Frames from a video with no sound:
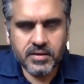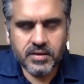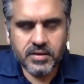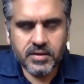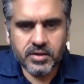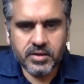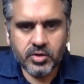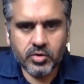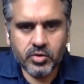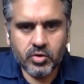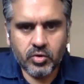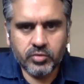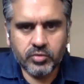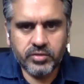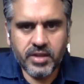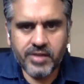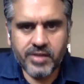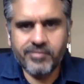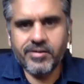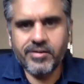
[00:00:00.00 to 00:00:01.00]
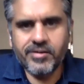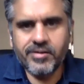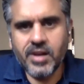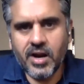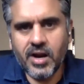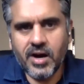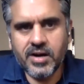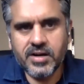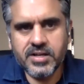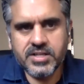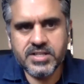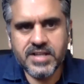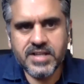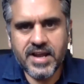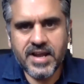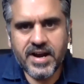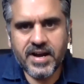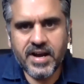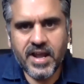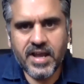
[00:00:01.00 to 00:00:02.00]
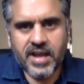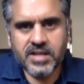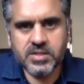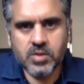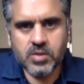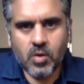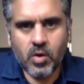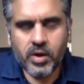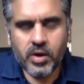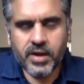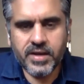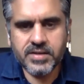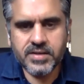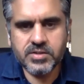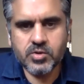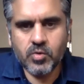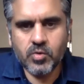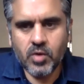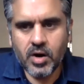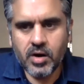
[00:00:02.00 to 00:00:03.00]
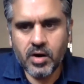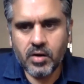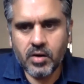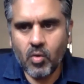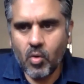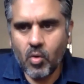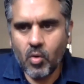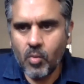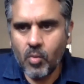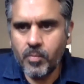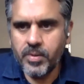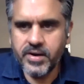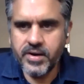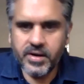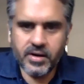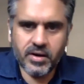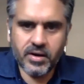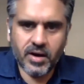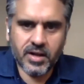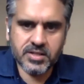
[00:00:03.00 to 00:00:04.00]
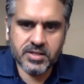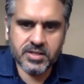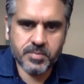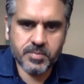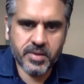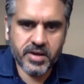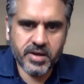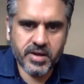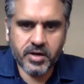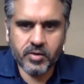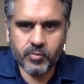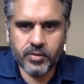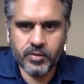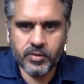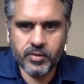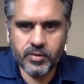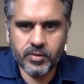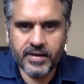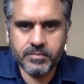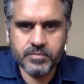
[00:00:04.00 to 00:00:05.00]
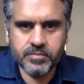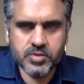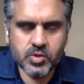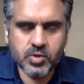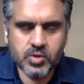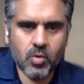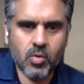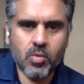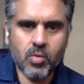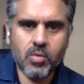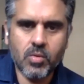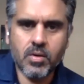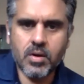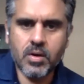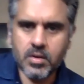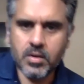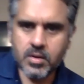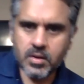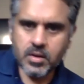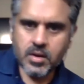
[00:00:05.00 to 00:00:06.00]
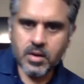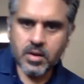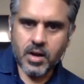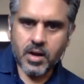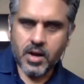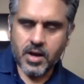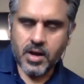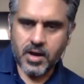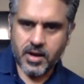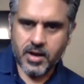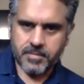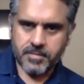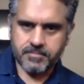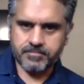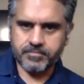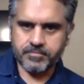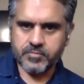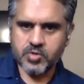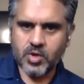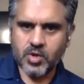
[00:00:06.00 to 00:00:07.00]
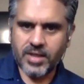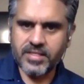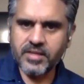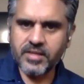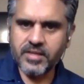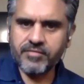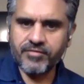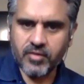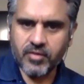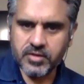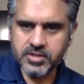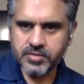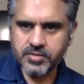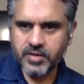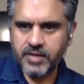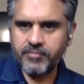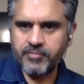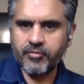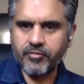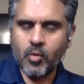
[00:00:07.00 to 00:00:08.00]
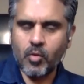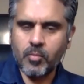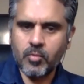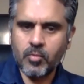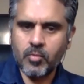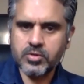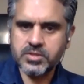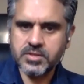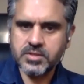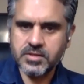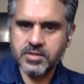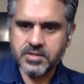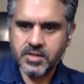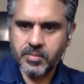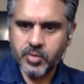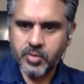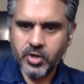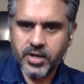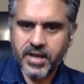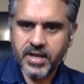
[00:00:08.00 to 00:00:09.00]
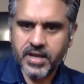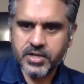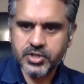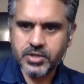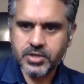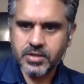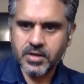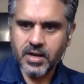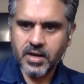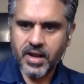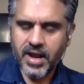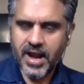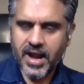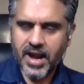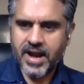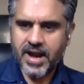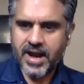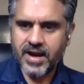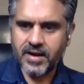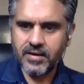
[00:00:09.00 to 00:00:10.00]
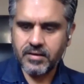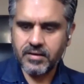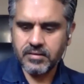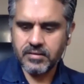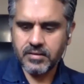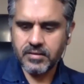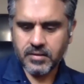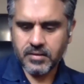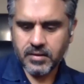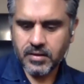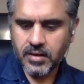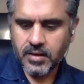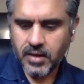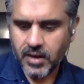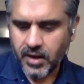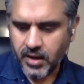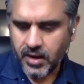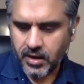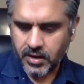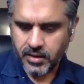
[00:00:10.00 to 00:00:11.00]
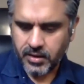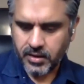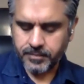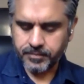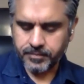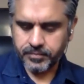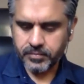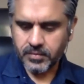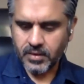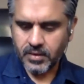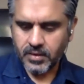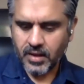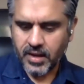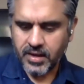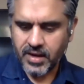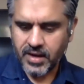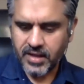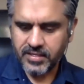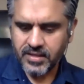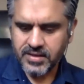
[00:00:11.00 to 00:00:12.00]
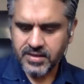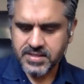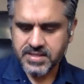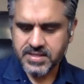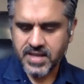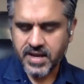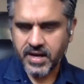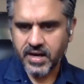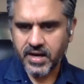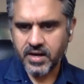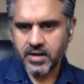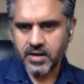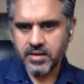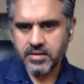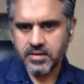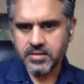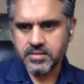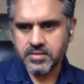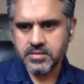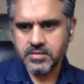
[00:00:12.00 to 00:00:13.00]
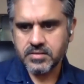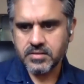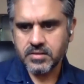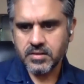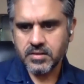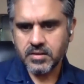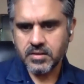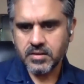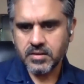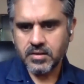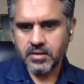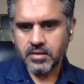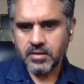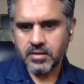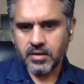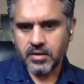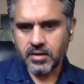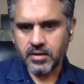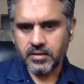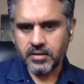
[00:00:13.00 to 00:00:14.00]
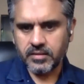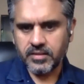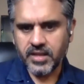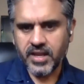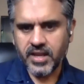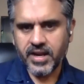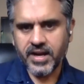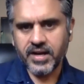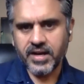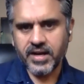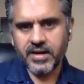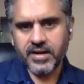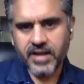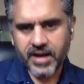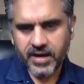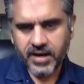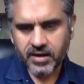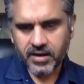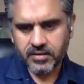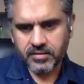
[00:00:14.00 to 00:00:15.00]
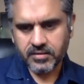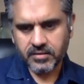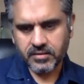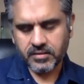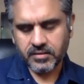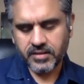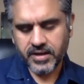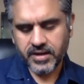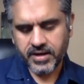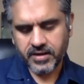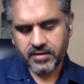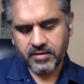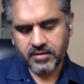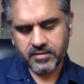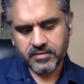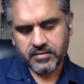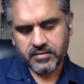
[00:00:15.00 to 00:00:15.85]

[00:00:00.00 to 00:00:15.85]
they will understand as long as you are open and transparent with them. So I think first and foremost is communication, and I think second is the intent that